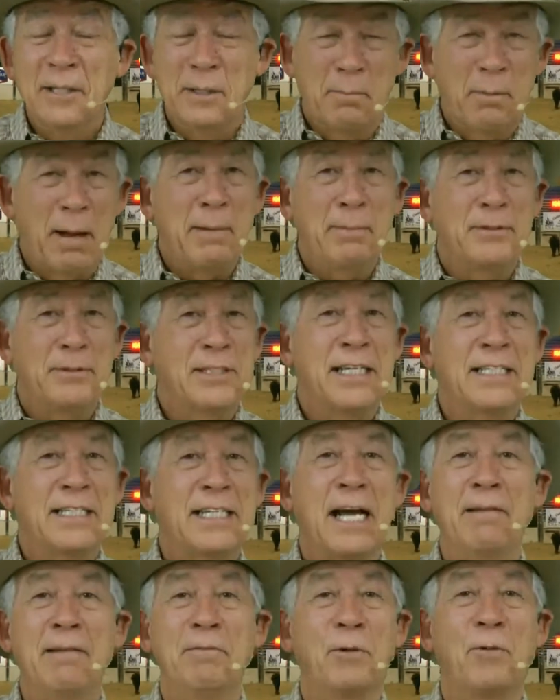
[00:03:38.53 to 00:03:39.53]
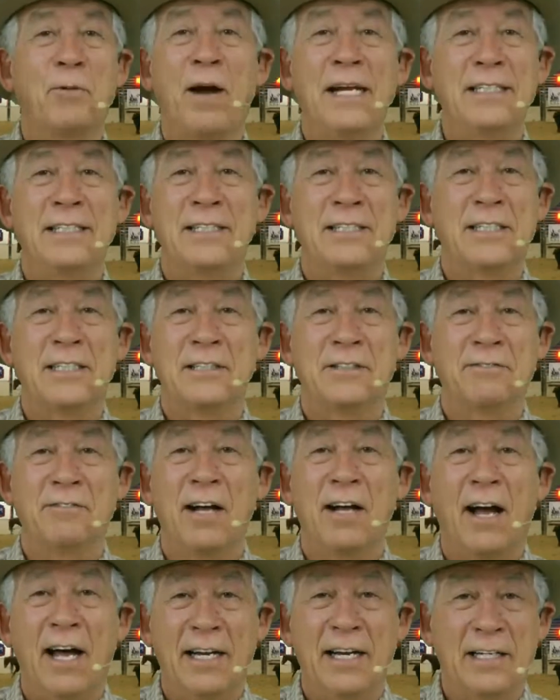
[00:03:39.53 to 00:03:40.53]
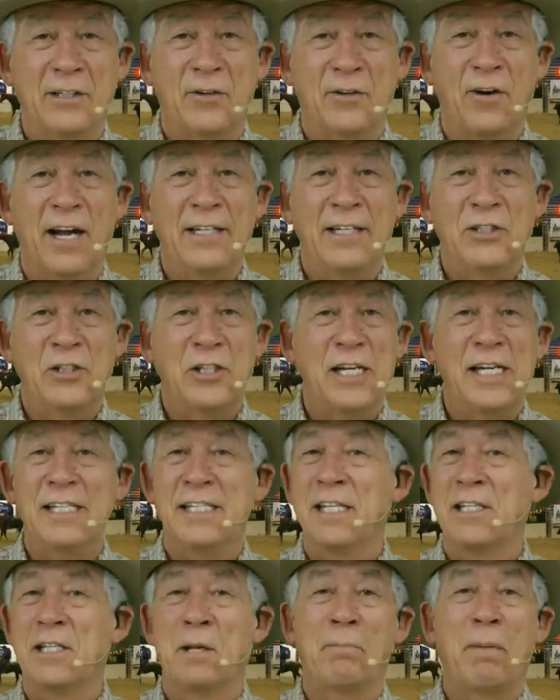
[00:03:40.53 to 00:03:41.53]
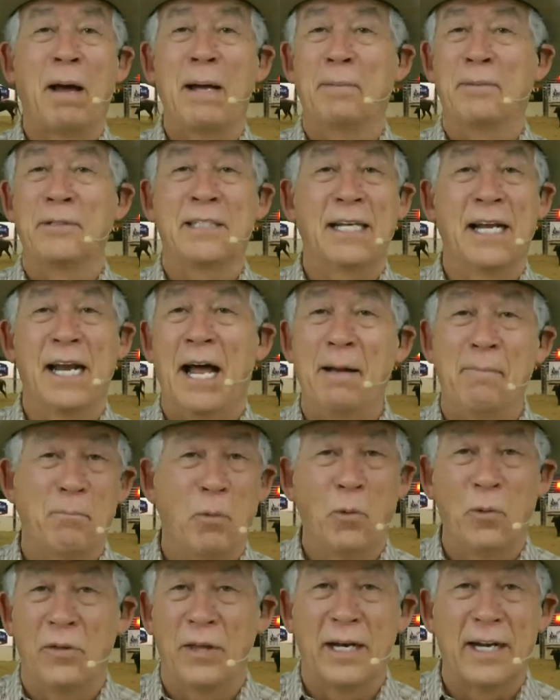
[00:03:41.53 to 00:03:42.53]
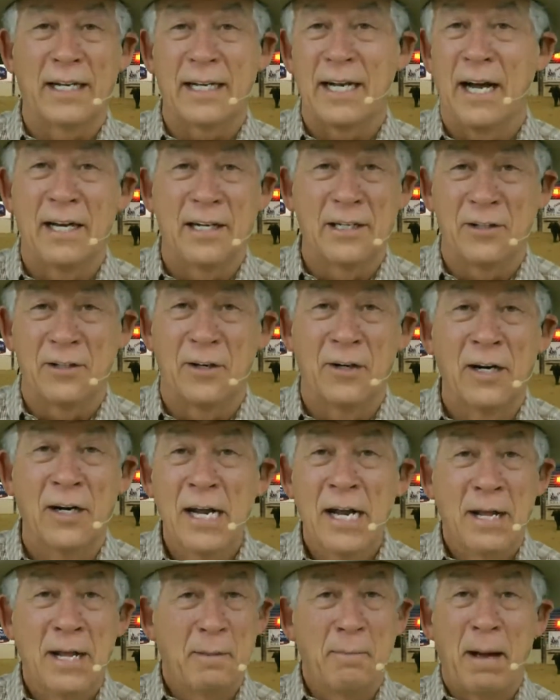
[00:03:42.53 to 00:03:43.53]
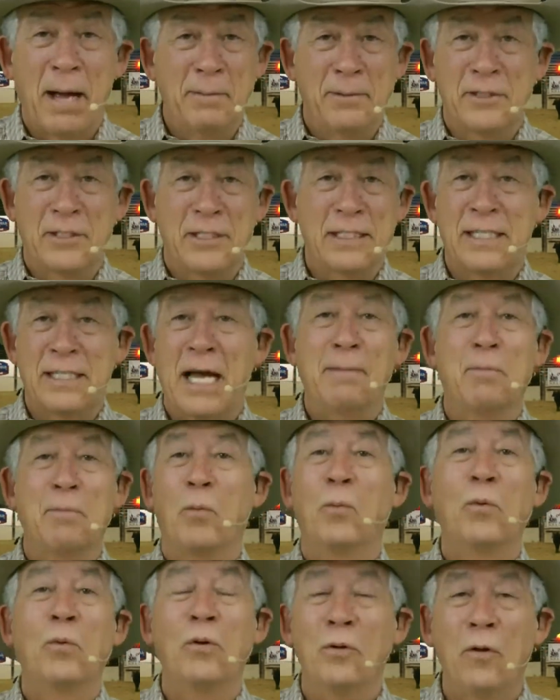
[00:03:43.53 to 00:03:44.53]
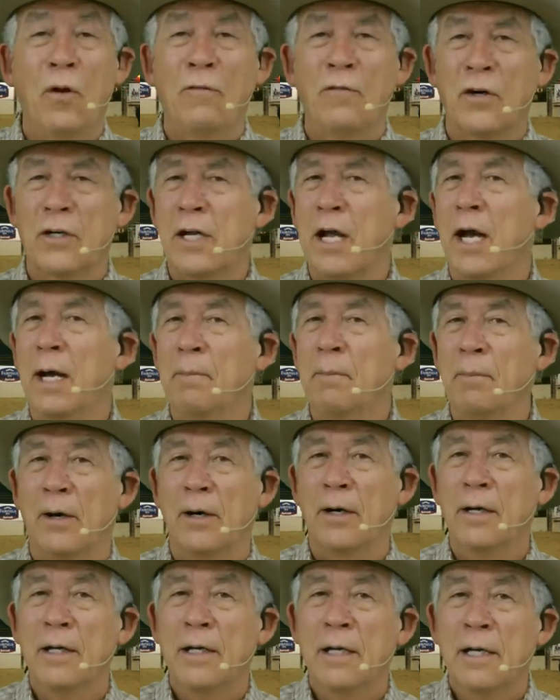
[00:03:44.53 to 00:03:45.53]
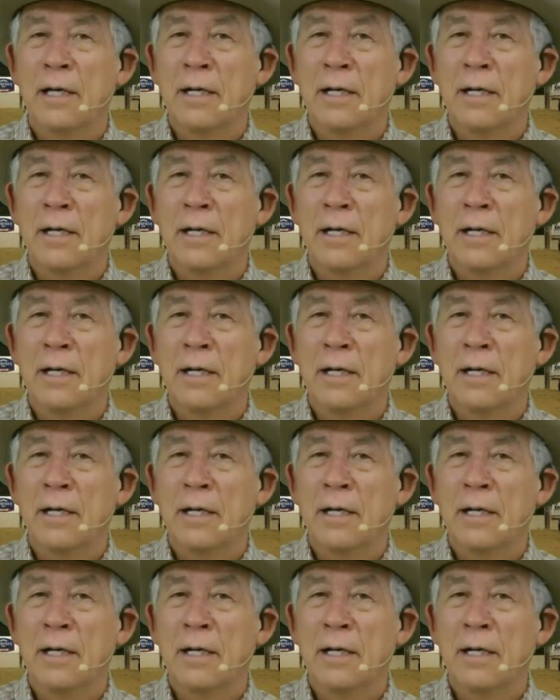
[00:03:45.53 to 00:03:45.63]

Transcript: The Bible says I'm the righteousness of God in Christ Jesus. The Bible said I'm more than a conqueror. The Bible says I'm a world overcomer.